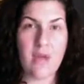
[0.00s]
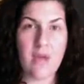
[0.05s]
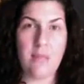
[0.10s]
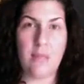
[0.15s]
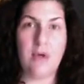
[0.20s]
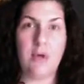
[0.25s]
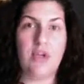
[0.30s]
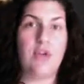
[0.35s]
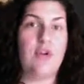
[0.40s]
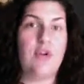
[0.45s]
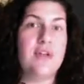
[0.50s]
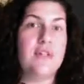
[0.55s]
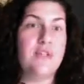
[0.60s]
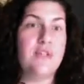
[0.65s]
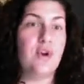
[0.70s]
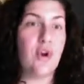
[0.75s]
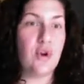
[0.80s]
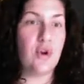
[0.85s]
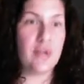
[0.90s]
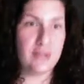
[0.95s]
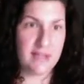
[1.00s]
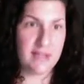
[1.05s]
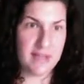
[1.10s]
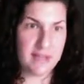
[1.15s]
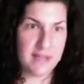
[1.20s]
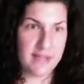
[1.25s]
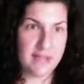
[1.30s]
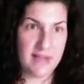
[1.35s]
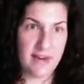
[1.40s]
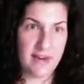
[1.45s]
Mercury is currently
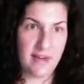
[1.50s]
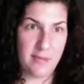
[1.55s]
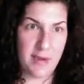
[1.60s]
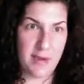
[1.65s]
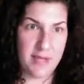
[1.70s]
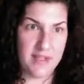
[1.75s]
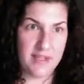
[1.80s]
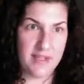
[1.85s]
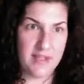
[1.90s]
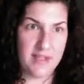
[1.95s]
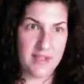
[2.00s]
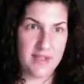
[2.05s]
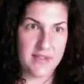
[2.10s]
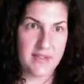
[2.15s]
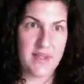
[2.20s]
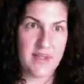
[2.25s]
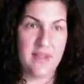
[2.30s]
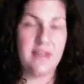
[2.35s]
in the sign of Pisces.